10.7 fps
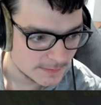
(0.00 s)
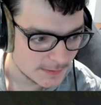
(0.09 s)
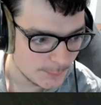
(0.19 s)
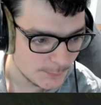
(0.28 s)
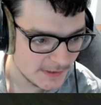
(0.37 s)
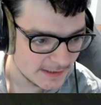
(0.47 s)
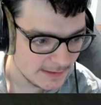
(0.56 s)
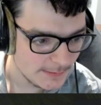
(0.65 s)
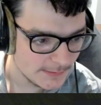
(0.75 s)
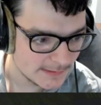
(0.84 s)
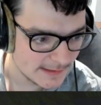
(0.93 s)
So we can
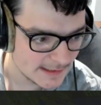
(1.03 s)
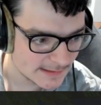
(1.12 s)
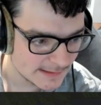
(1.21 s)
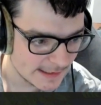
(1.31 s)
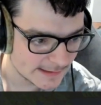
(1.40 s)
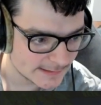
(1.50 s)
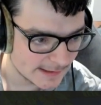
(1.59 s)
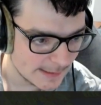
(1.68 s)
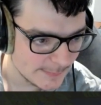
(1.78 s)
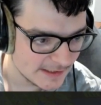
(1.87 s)
use this next time.